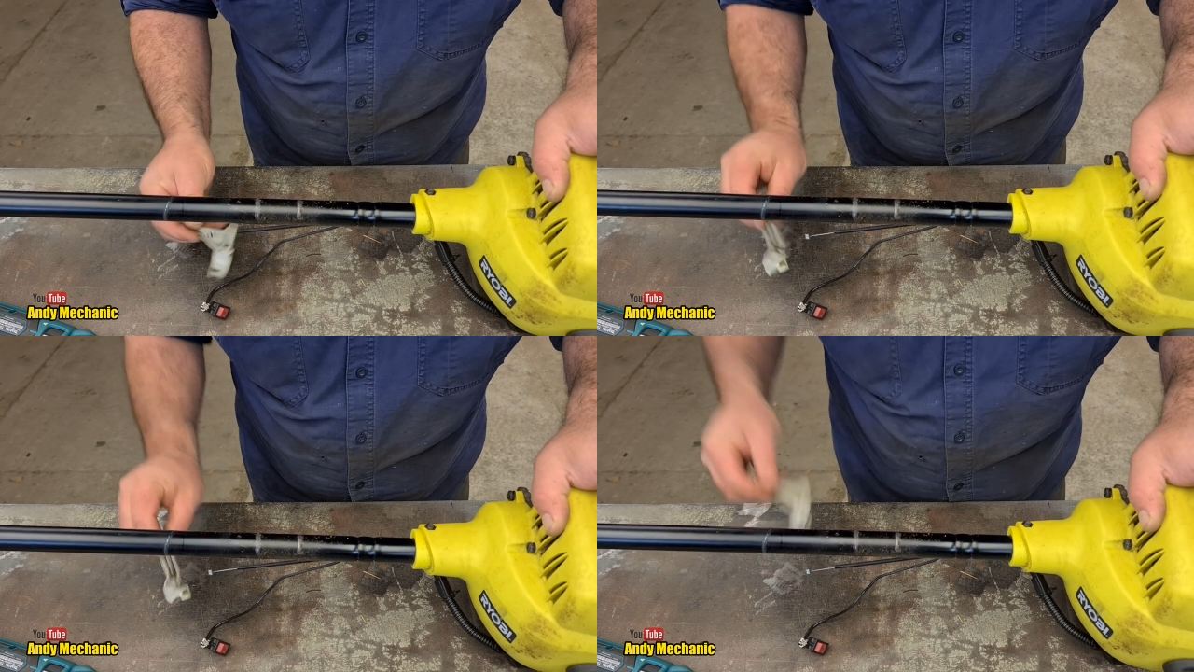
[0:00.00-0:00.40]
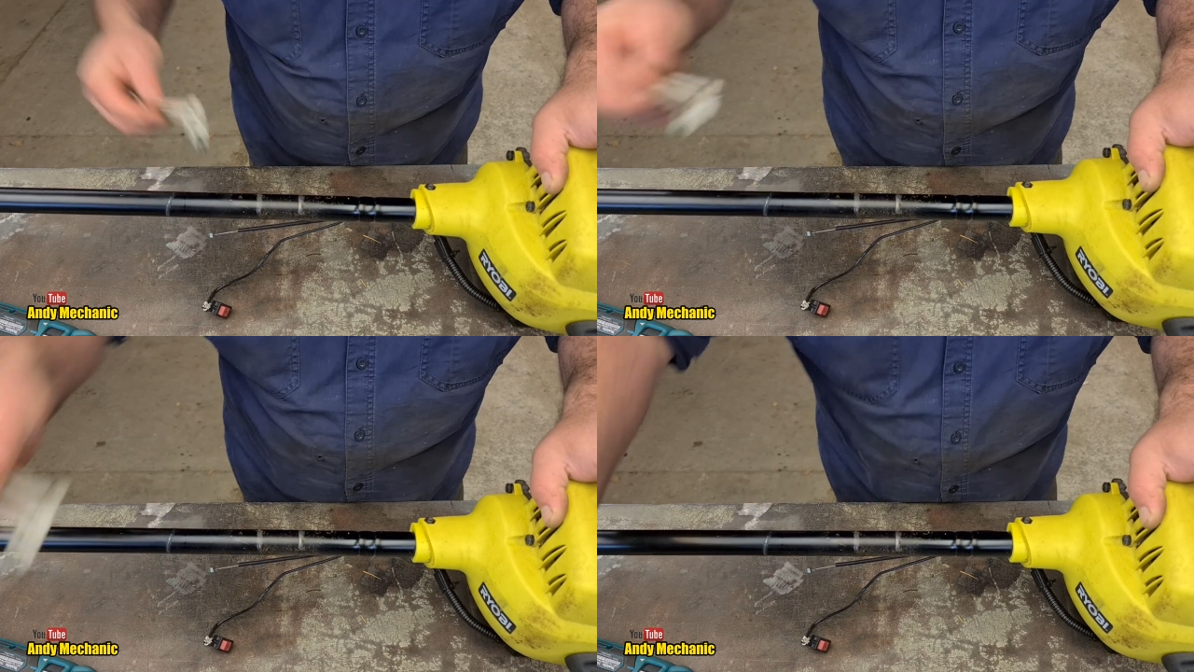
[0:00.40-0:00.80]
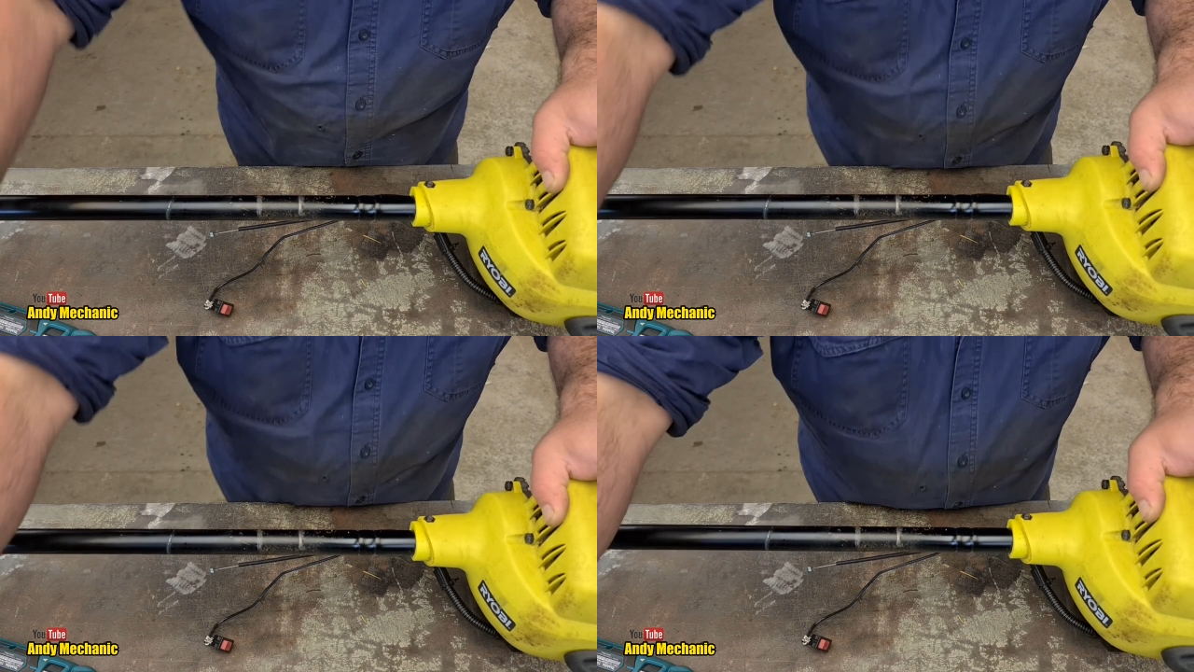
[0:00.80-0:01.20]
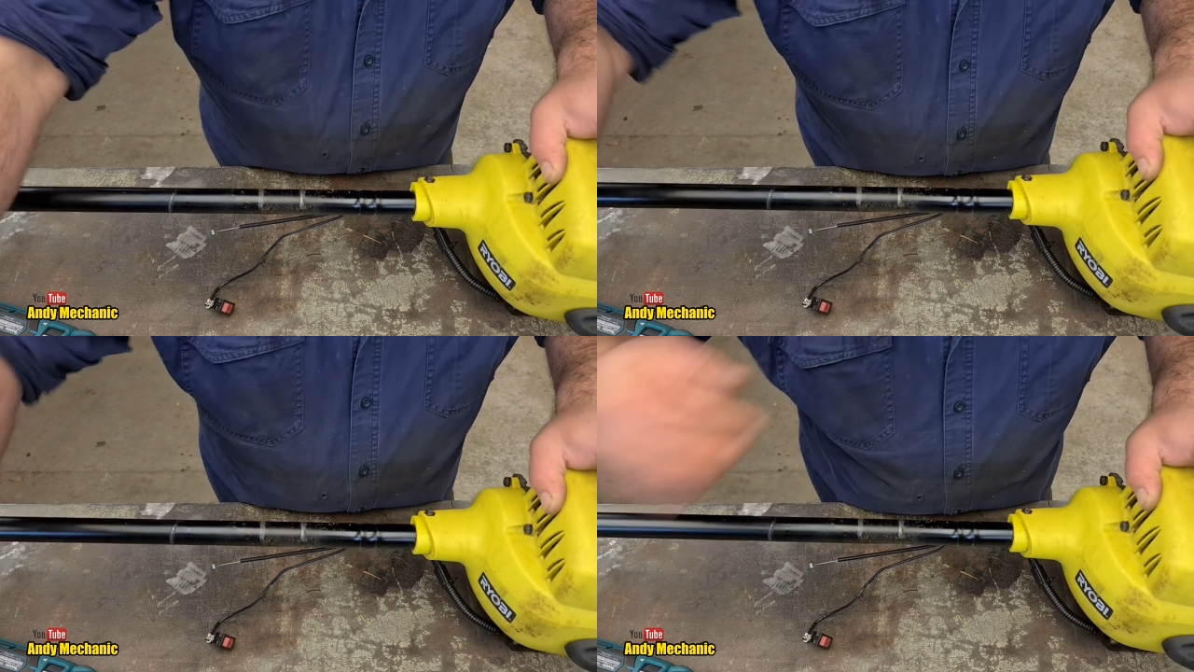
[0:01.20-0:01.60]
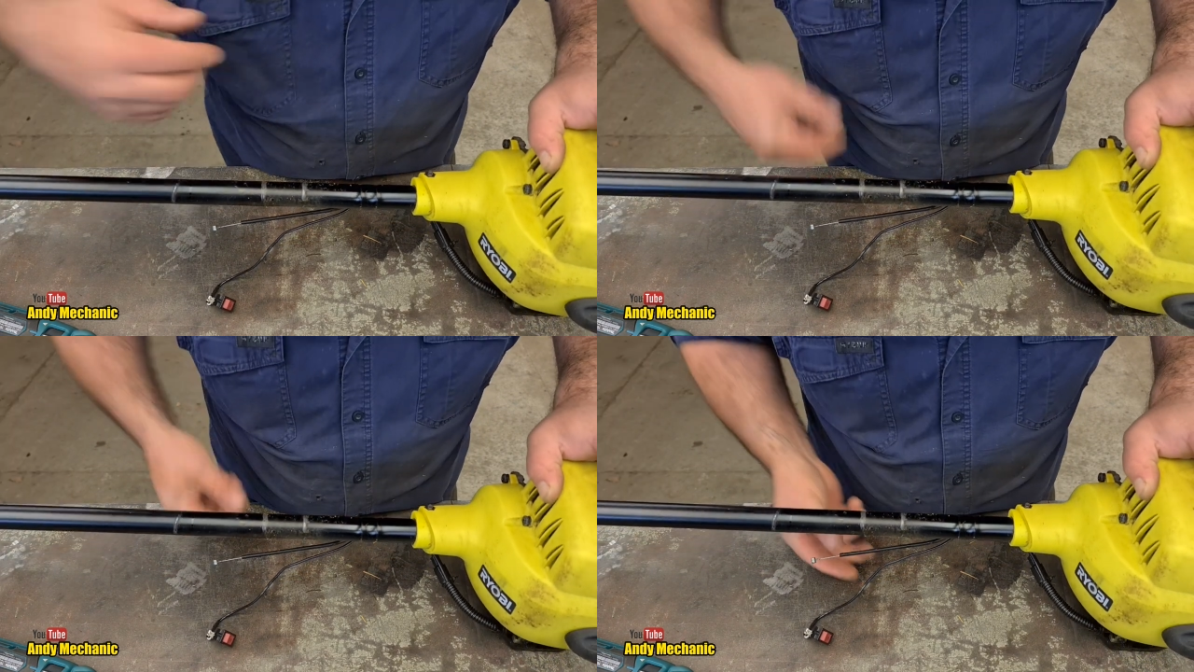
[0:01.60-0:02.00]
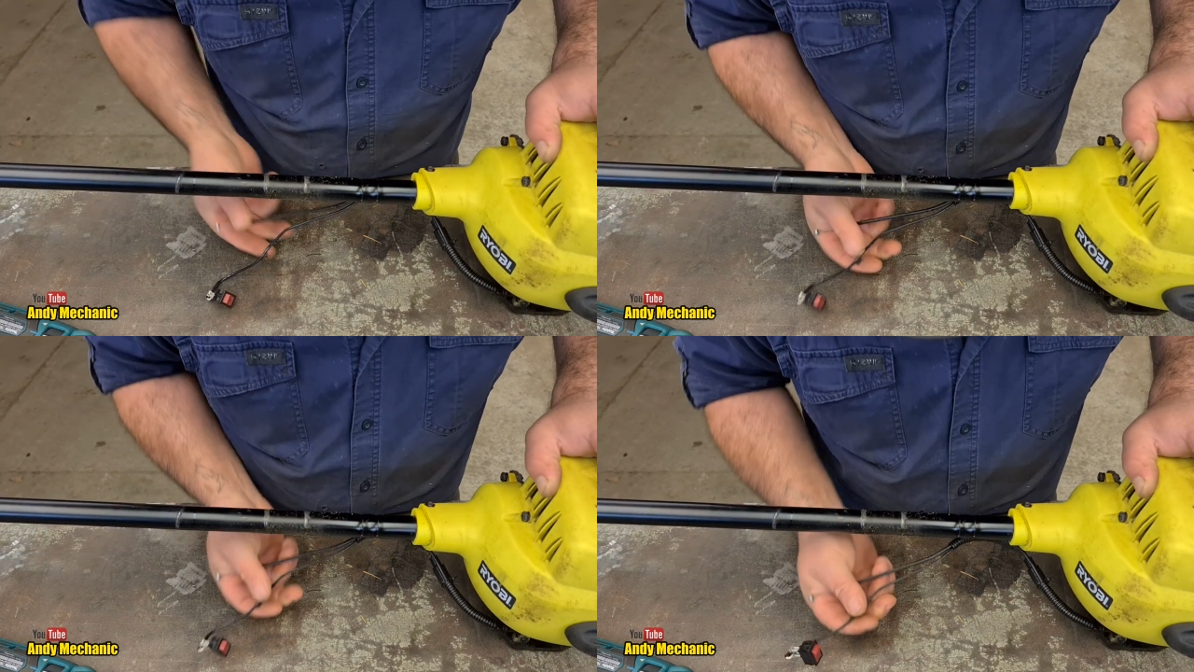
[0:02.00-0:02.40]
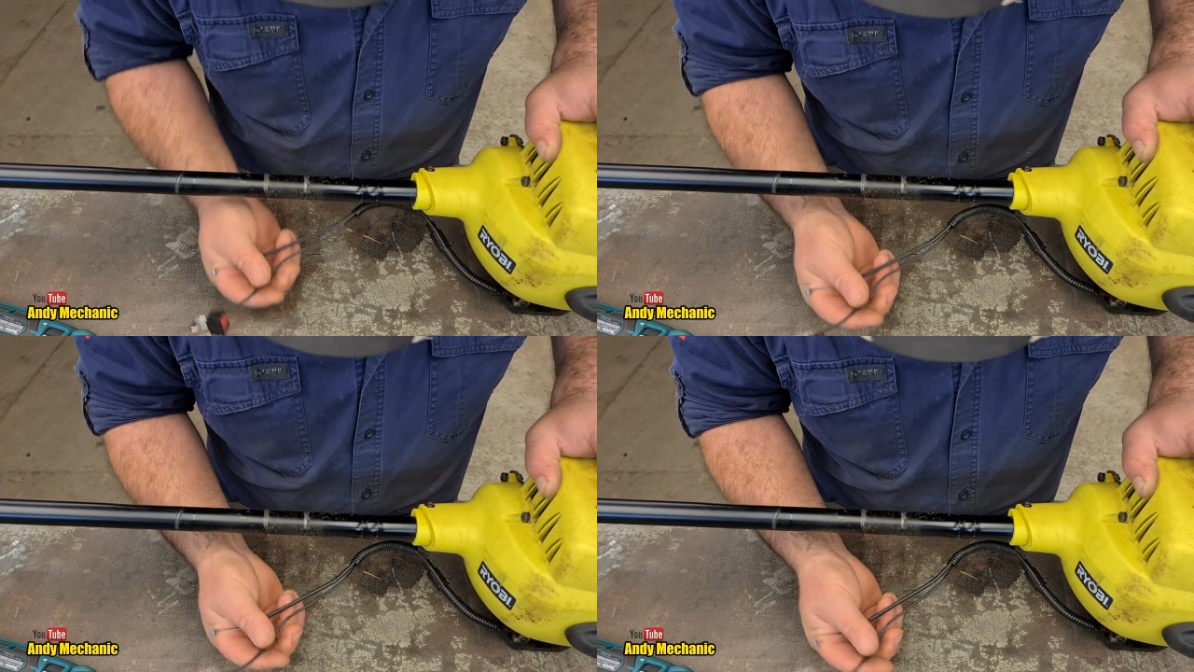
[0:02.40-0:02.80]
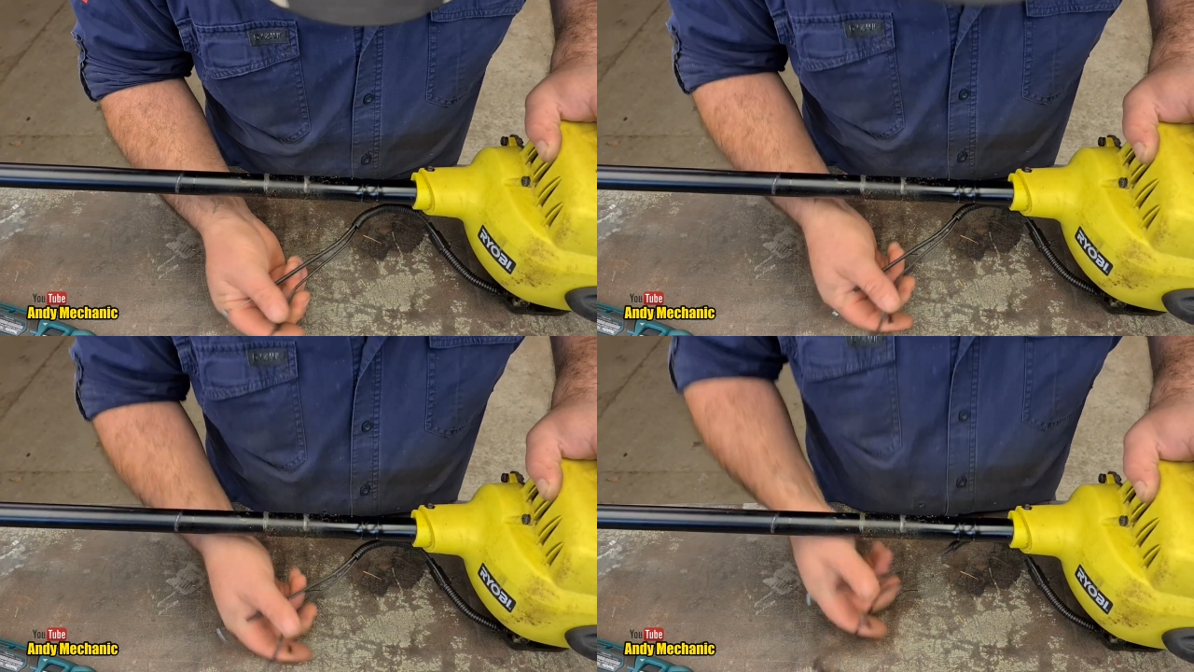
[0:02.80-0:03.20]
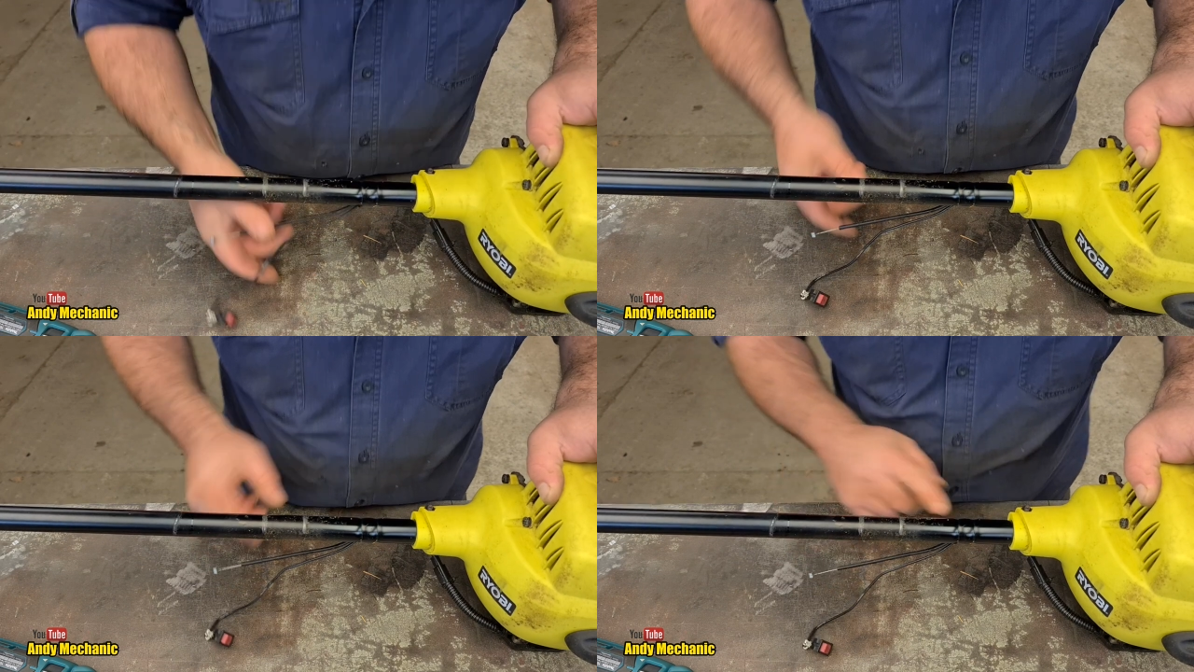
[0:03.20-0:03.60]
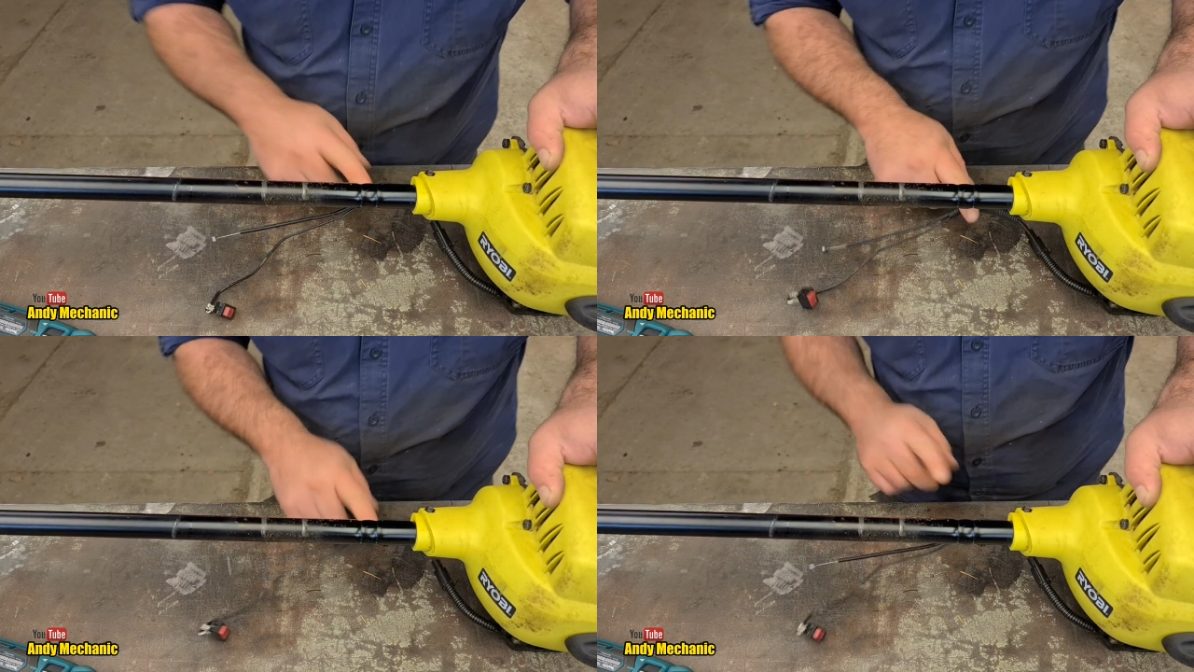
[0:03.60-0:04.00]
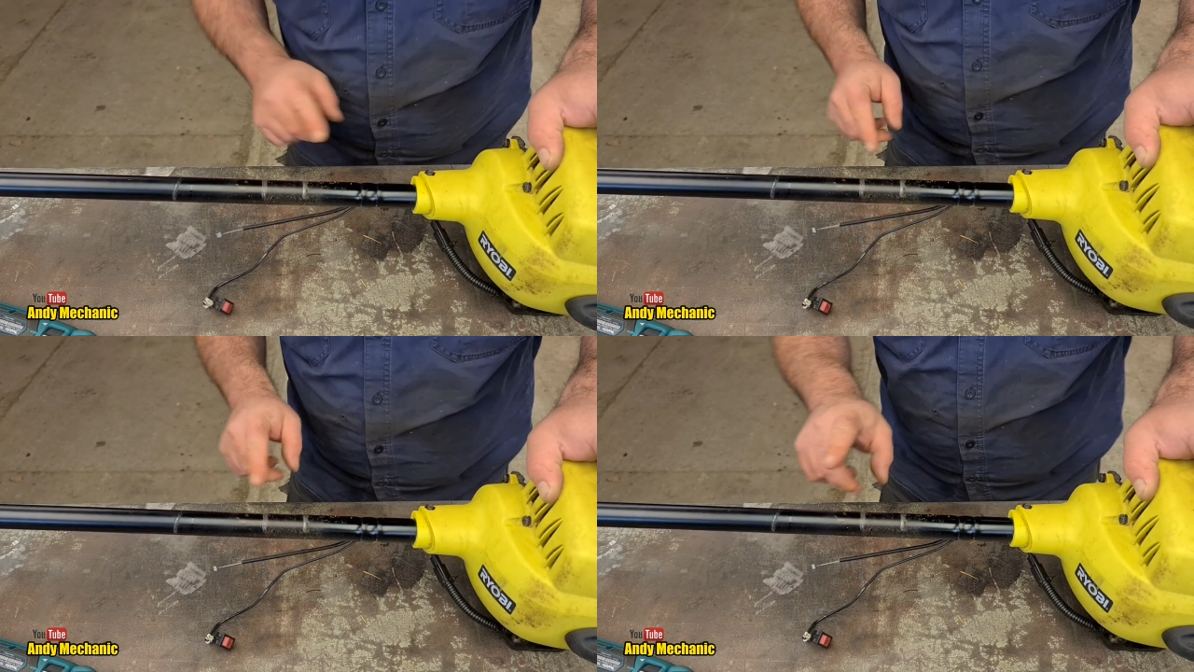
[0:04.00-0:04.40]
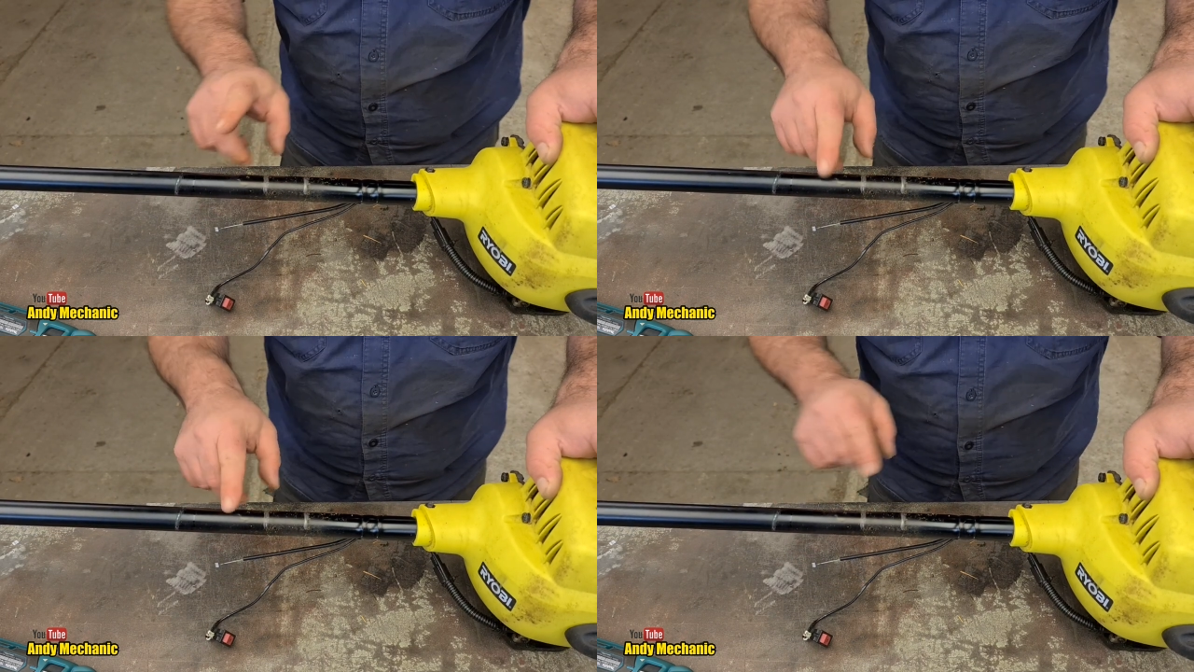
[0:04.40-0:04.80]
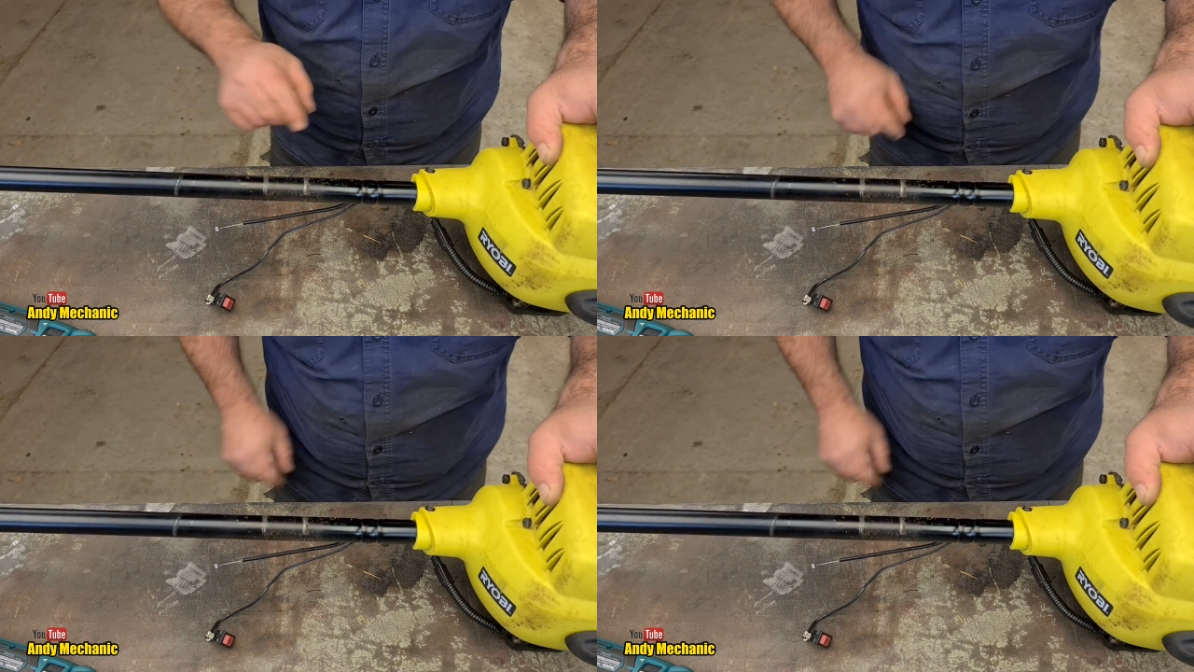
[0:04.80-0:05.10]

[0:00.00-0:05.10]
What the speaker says: [unreadable: no face in view]